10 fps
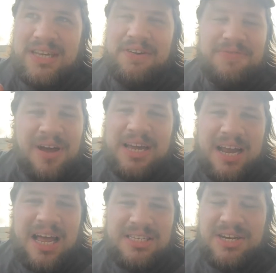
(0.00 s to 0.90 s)
to get a fucking
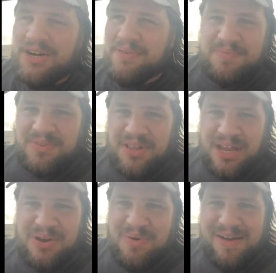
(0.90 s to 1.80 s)
Oscar.
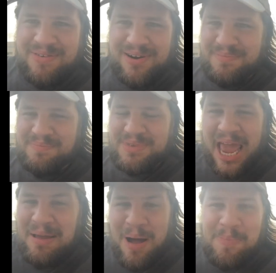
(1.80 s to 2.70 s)
Like, whoever
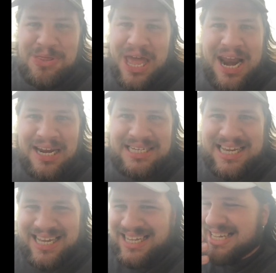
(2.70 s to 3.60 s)
came up with that idea.